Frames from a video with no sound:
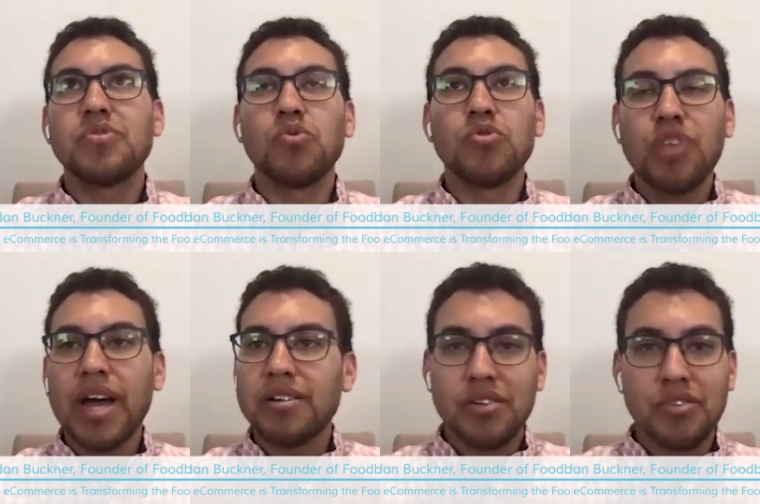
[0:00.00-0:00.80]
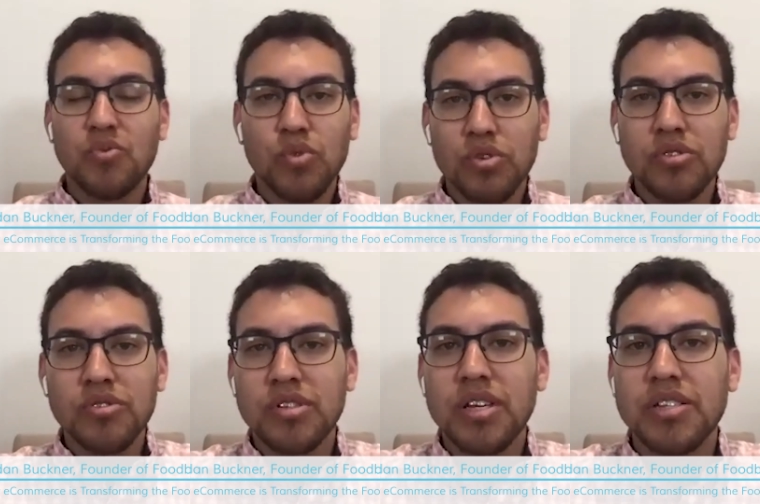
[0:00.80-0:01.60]
trial in the
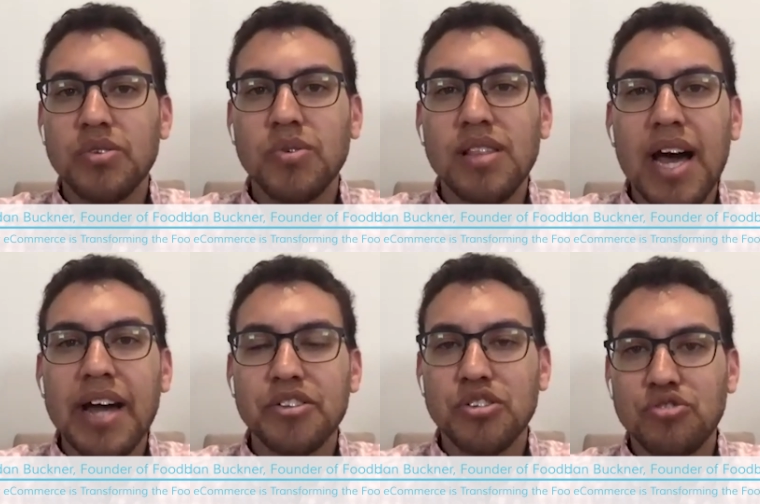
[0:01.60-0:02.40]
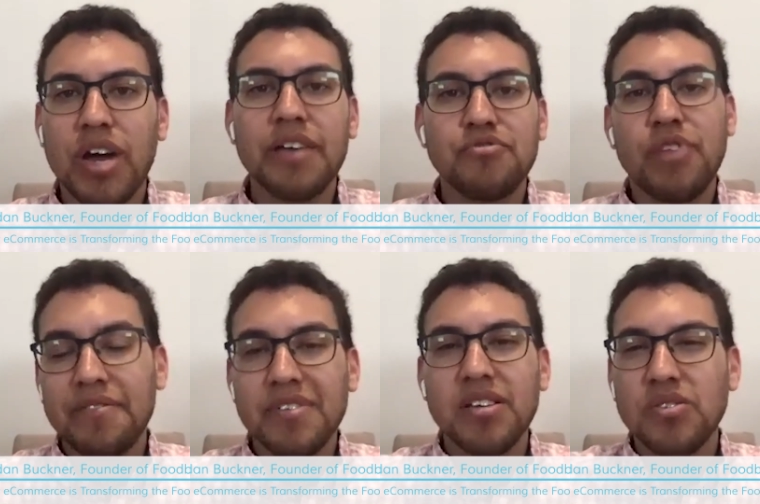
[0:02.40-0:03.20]
world can do a lot to drive
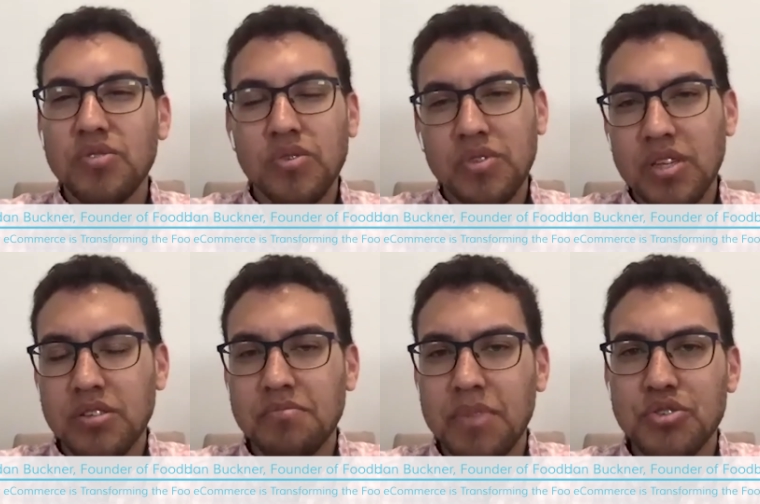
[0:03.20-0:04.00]
traffic. You don't need to measure